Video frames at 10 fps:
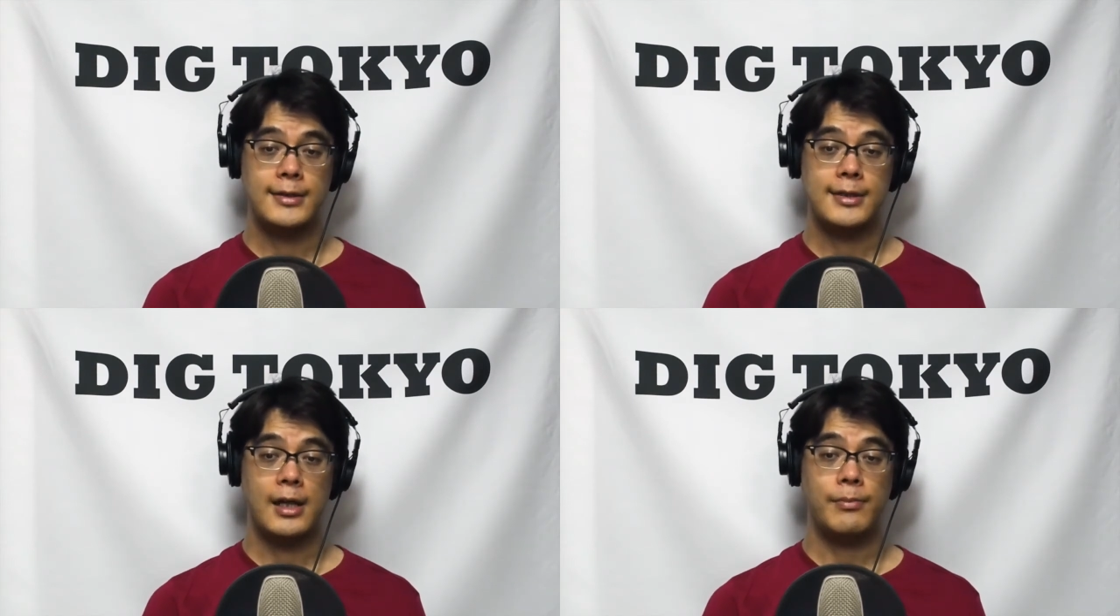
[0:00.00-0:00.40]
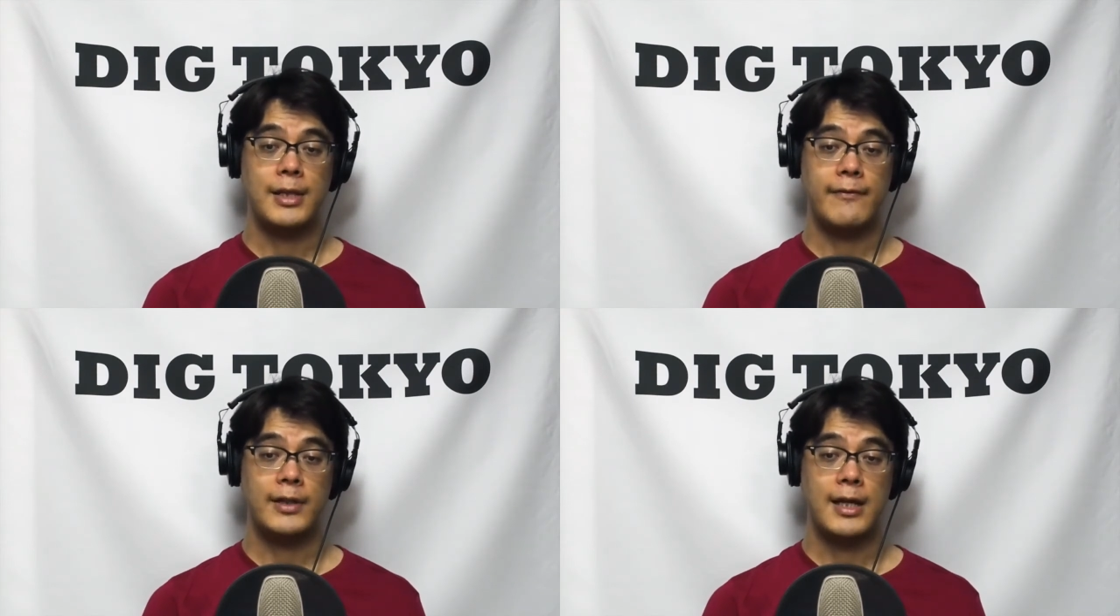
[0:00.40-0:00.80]
to help
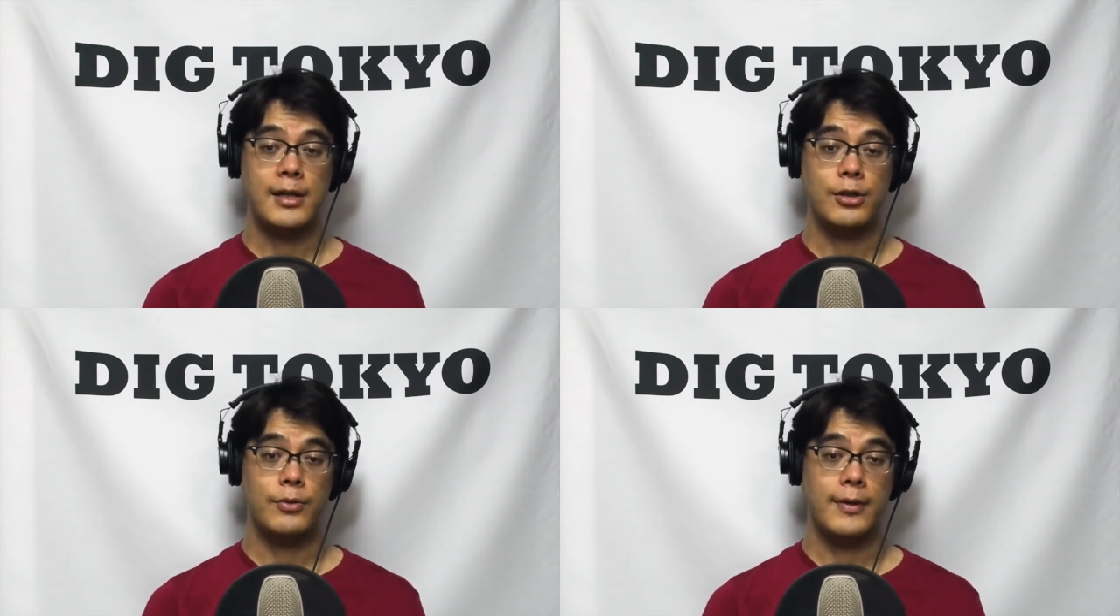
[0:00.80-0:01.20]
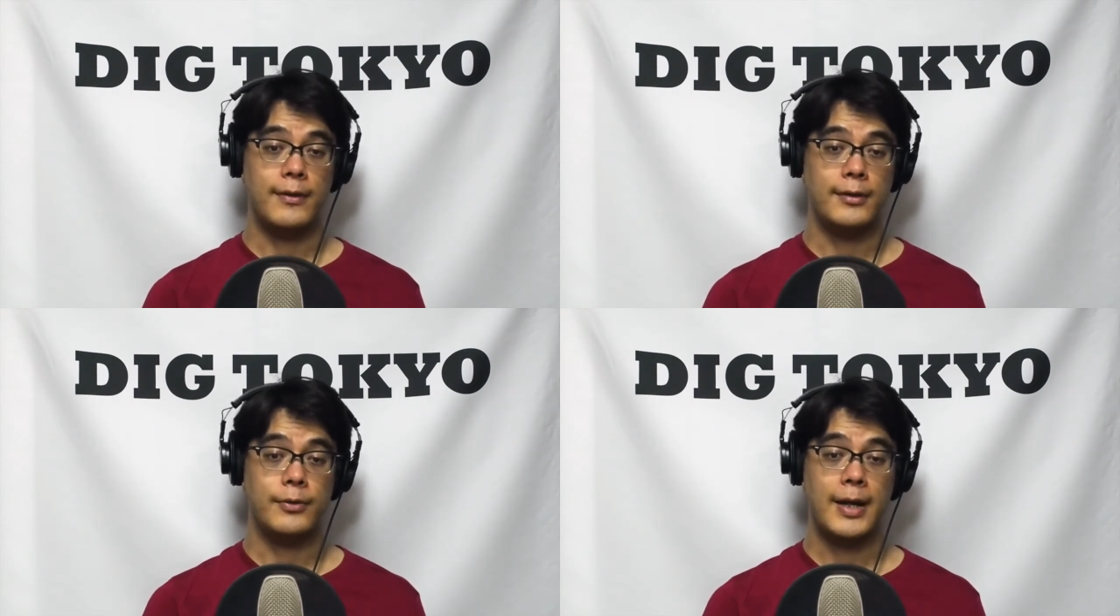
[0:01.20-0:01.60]
navigate you in
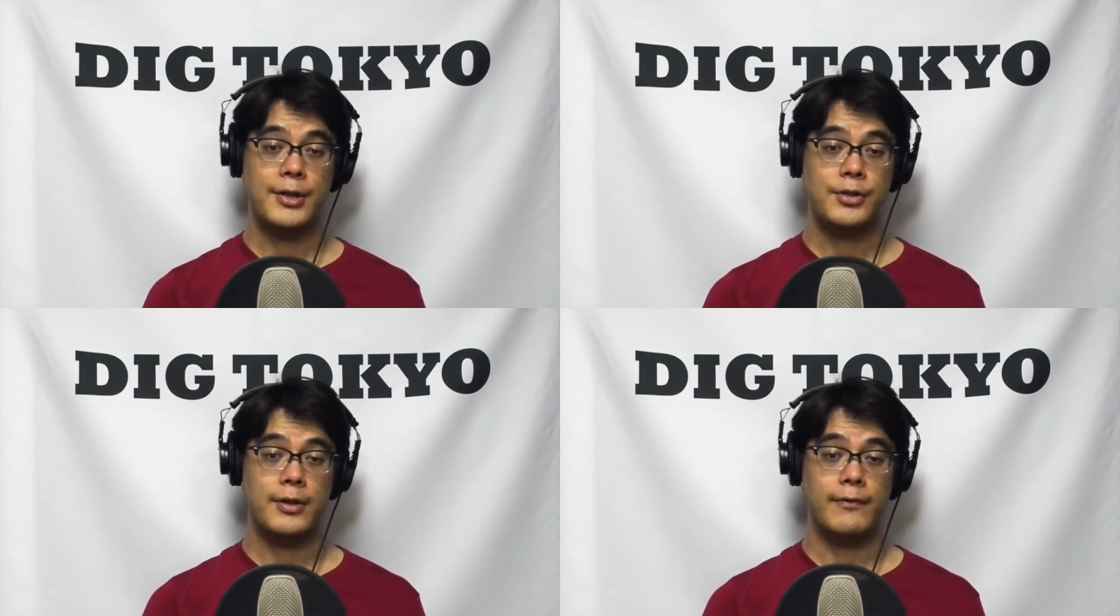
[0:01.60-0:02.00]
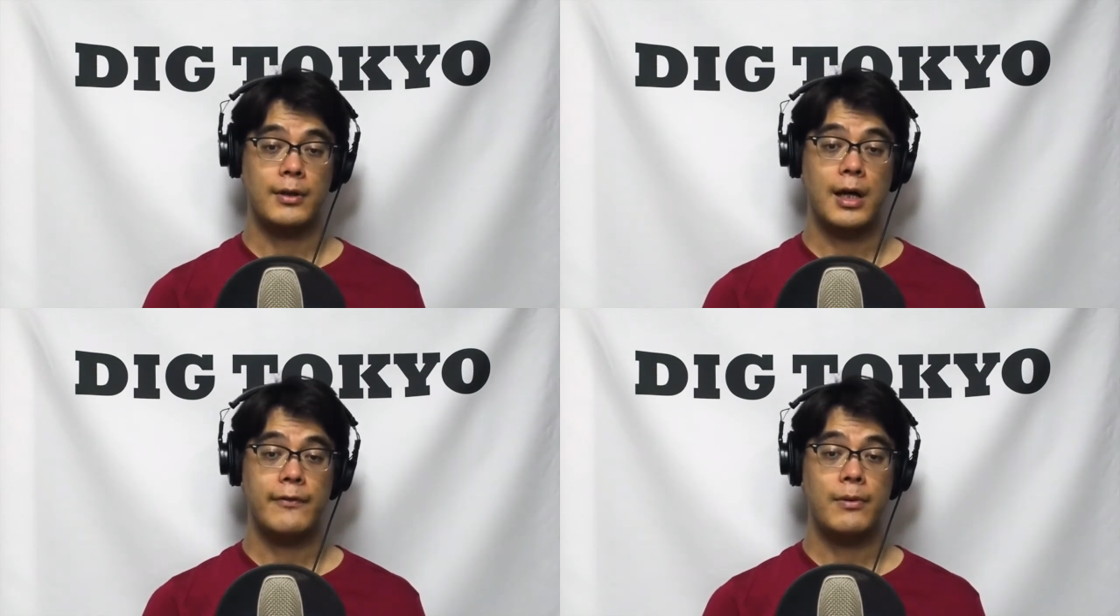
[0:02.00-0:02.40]
the direction of the
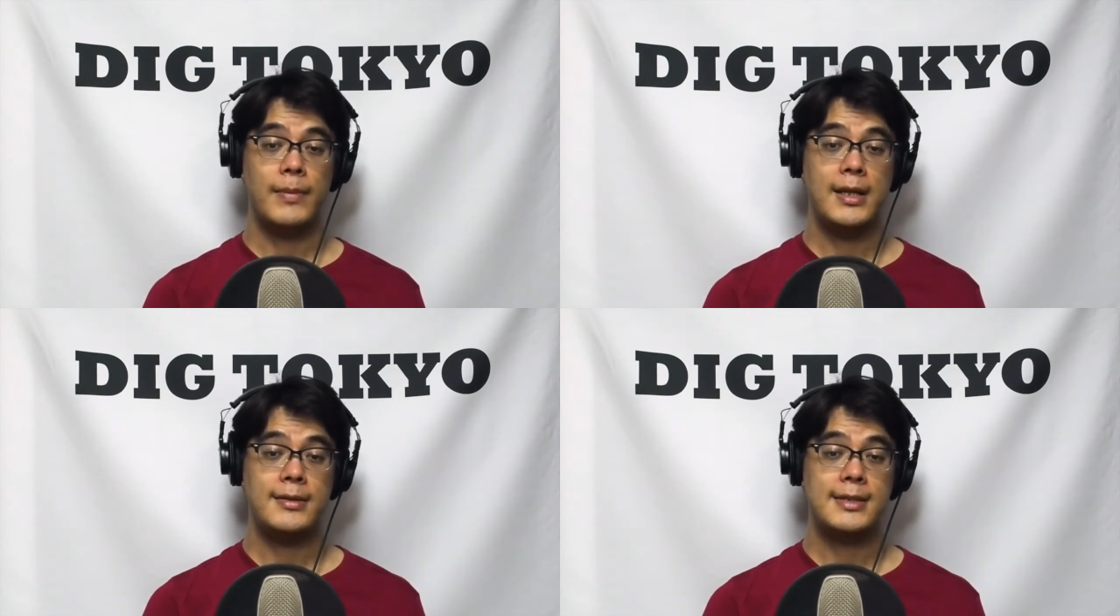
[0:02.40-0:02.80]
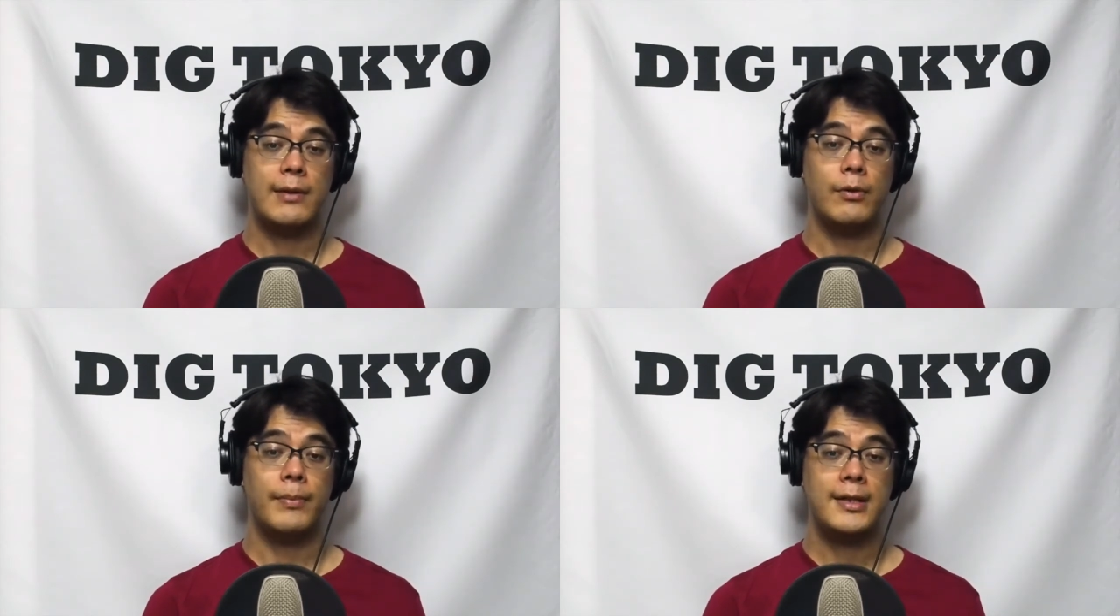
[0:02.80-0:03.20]
coffee beans that
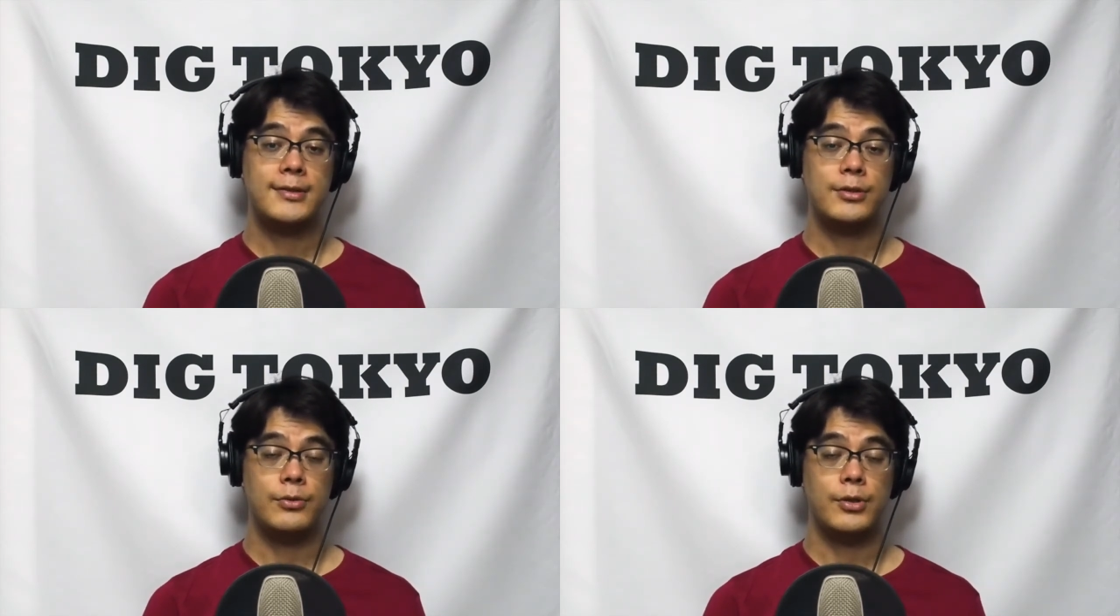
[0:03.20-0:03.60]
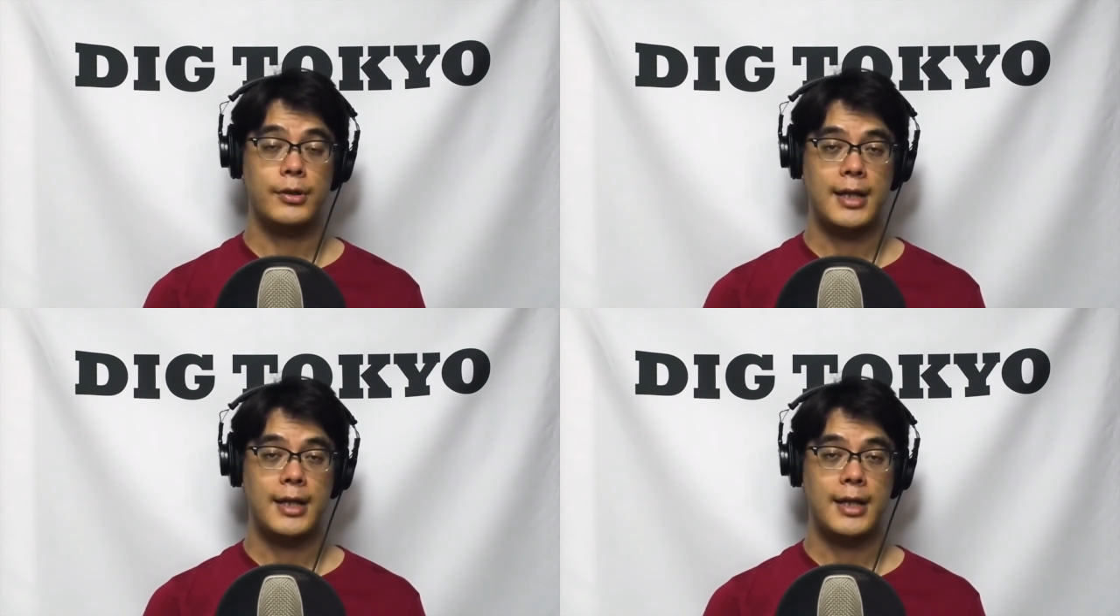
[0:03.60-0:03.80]
will best suit your